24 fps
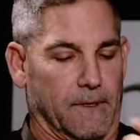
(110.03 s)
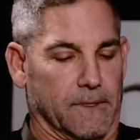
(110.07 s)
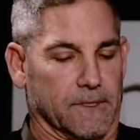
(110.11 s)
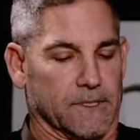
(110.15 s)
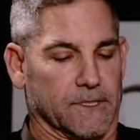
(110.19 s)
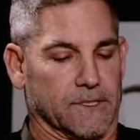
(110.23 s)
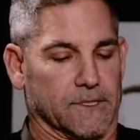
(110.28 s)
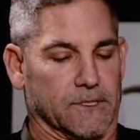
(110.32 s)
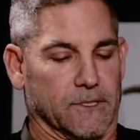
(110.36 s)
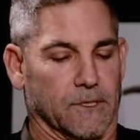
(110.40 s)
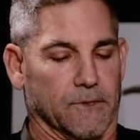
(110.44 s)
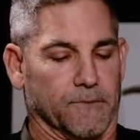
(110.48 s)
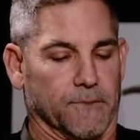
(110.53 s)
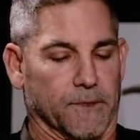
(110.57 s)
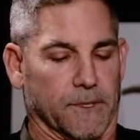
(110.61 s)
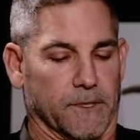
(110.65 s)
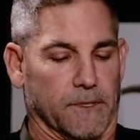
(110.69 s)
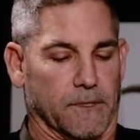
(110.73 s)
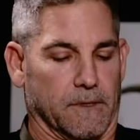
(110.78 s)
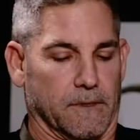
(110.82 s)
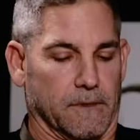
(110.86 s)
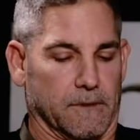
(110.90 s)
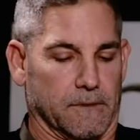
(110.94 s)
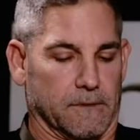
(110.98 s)

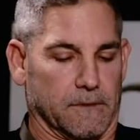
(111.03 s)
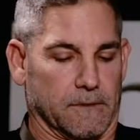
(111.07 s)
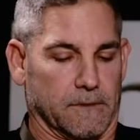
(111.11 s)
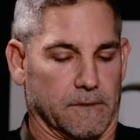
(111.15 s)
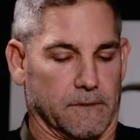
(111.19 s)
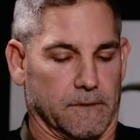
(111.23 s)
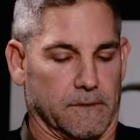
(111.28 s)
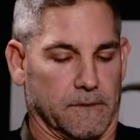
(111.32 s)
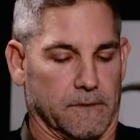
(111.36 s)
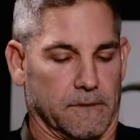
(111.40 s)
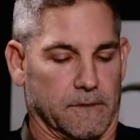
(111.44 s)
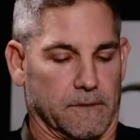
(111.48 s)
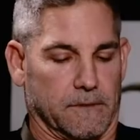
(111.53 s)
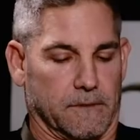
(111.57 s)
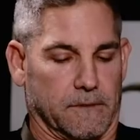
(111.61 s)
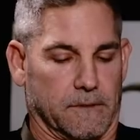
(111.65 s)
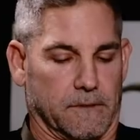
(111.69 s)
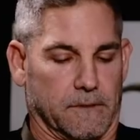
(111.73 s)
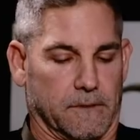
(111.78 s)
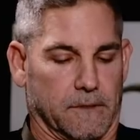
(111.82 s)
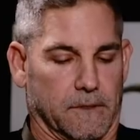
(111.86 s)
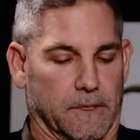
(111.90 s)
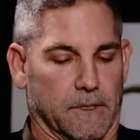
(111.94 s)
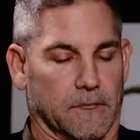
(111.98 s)
Stupid.
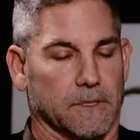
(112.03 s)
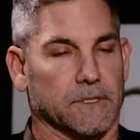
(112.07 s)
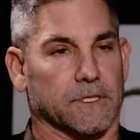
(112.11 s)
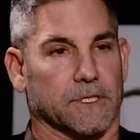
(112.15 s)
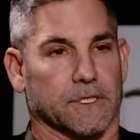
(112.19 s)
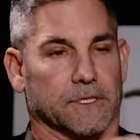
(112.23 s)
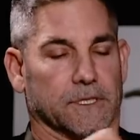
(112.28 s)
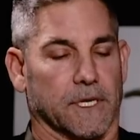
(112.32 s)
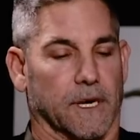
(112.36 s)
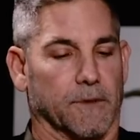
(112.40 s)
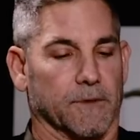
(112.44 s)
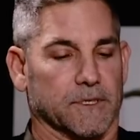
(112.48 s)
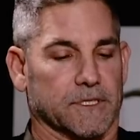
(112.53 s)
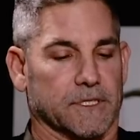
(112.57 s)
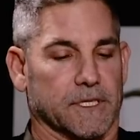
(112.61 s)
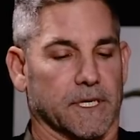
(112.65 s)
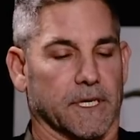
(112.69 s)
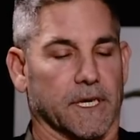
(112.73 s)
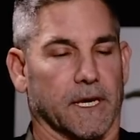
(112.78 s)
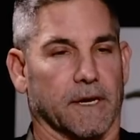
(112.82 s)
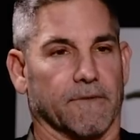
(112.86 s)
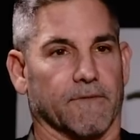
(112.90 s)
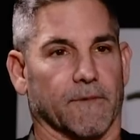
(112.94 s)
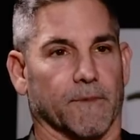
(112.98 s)
This is the dumbest
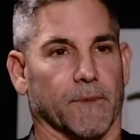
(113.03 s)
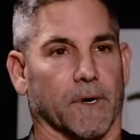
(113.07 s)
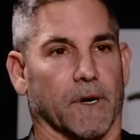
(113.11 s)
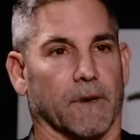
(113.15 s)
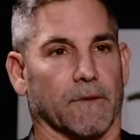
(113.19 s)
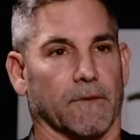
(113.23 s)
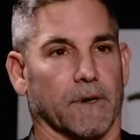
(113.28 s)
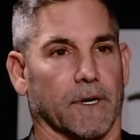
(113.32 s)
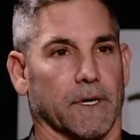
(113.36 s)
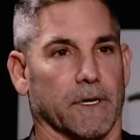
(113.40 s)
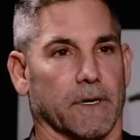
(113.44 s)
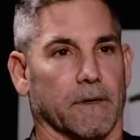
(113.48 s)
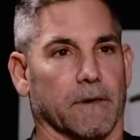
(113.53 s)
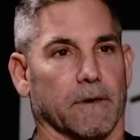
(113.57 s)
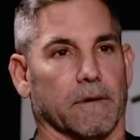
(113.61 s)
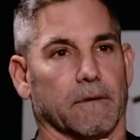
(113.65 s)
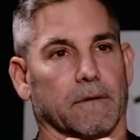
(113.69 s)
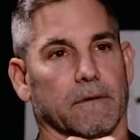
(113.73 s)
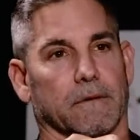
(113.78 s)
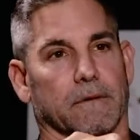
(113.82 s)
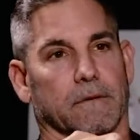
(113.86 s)
thing I ever bought right here.